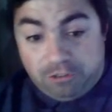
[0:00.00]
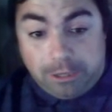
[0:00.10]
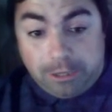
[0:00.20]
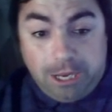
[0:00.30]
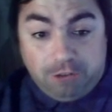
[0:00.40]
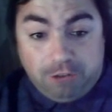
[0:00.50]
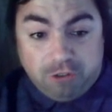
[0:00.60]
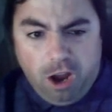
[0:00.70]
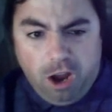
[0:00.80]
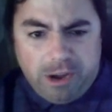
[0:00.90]
not the case.
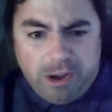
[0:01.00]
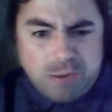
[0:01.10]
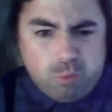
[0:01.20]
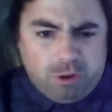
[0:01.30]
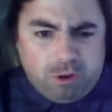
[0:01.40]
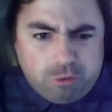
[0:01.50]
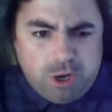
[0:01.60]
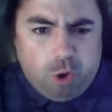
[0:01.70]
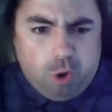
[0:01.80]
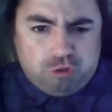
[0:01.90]
All right, in
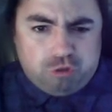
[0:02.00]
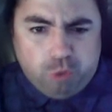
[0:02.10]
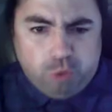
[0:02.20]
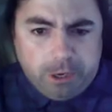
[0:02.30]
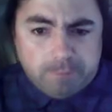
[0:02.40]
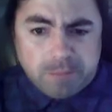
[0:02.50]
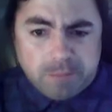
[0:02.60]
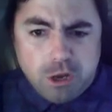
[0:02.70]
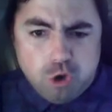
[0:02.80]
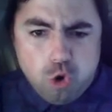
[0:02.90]
Western Australia,
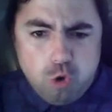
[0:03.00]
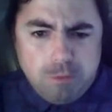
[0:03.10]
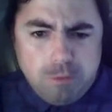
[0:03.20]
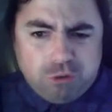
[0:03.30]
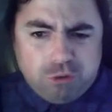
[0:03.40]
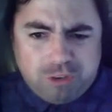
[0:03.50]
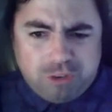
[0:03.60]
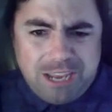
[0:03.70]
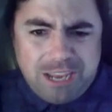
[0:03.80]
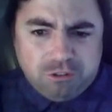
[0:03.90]
new measles
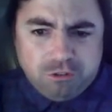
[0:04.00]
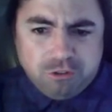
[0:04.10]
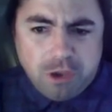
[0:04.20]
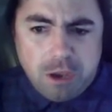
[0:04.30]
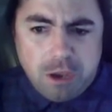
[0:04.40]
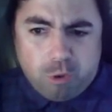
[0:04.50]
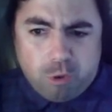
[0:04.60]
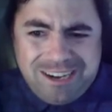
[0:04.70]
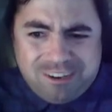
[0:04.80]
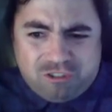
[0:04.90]
cases
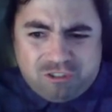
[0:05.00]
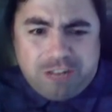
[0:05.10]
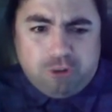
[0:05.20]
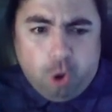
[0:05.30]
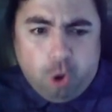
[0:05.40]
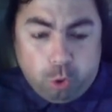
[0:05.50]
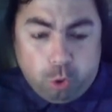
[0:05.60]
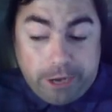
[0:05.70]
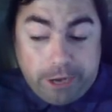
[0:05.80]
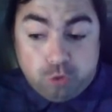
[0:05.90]
bring the state
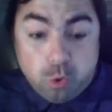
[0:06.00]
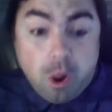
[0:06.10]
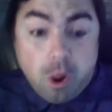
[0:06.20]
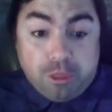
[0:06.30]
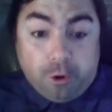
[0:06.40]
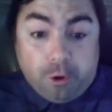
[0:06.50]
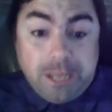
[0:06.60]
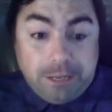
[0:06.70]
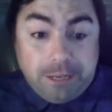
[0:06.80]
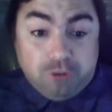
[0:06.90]
total now to thirty-eight.